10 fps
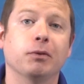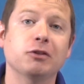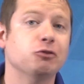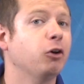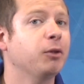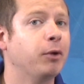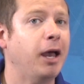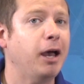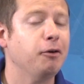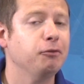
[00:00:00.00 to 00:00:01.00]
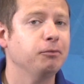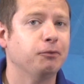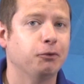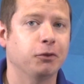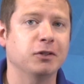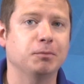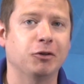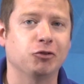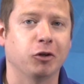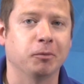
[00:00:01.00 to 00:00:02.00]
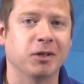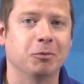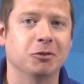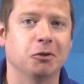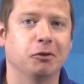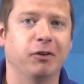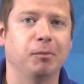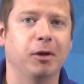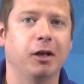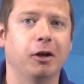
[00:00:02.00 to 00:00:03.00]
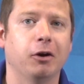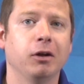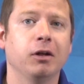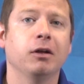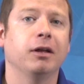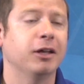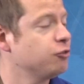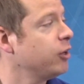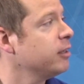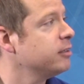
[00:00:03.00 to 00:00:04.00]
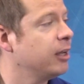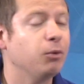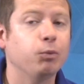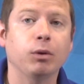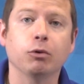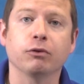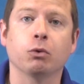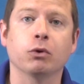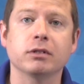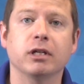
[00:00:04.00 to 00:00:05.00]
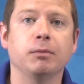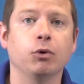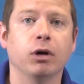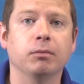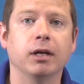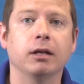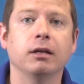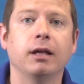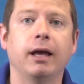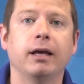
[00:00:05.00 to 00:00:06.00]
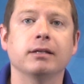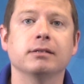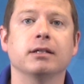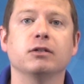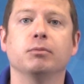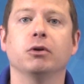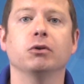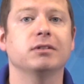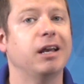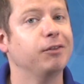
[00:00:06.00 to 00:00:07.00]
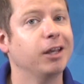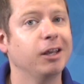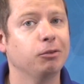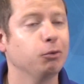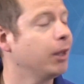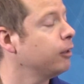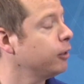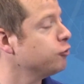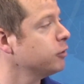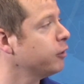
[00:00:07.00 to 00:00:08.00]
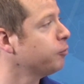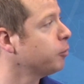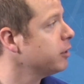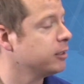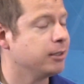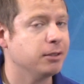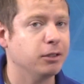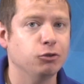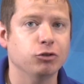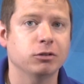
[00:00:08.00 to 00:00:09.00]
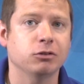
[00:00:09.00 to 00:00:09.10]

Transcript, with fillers: that's all that we have for this special episode of AMA Air. As Chad said, we will of course keep you updated as these bills navigate through that legislative process that you just